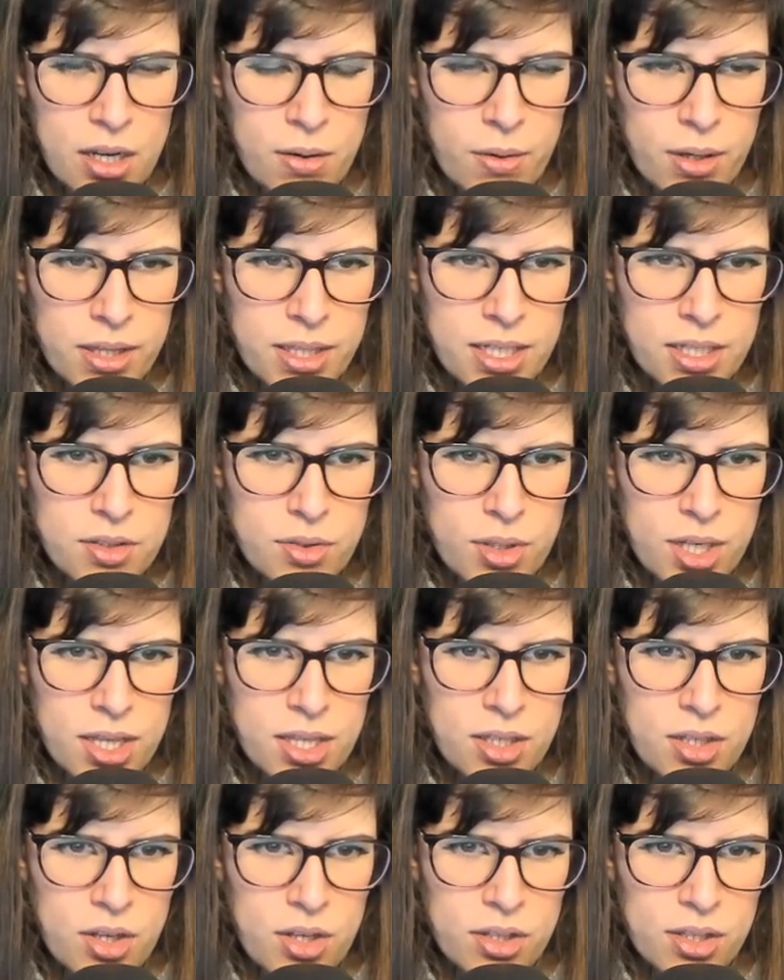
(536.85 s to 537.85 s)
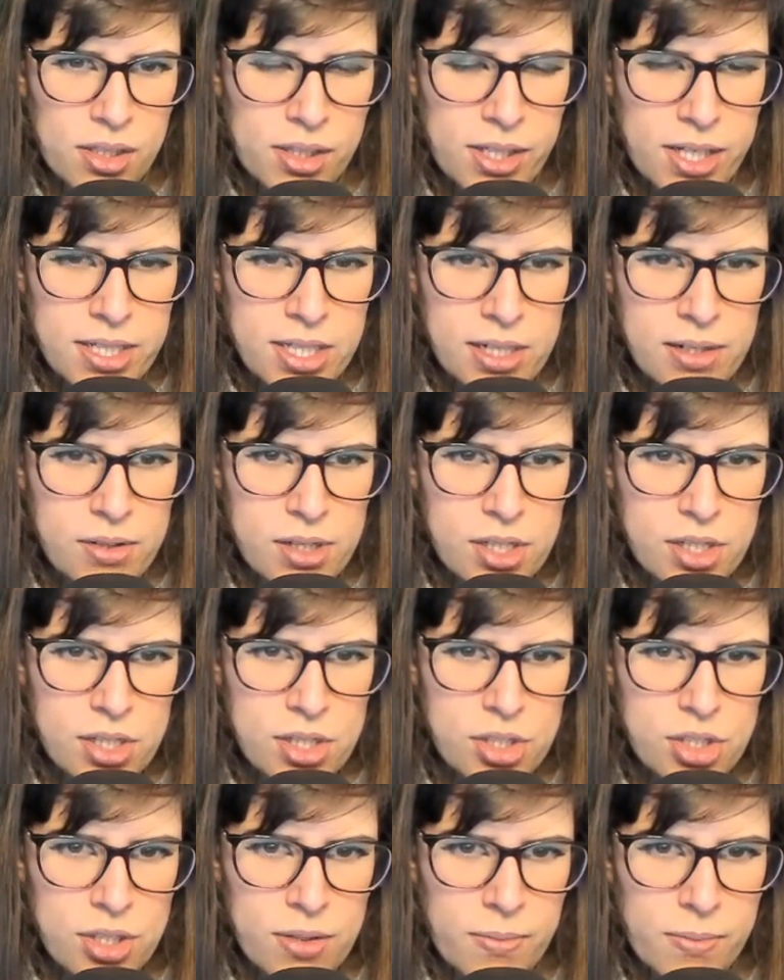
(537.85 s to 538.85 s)
When they tread the earth, the lesser
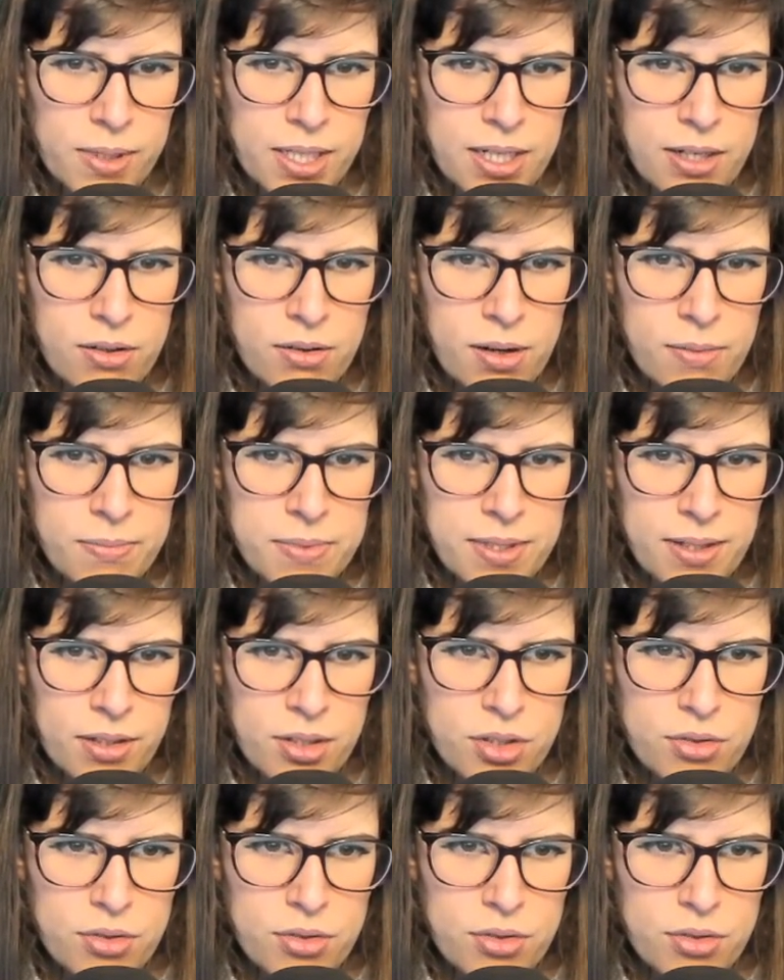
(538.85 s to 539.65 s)
creatures jump like crumbs on a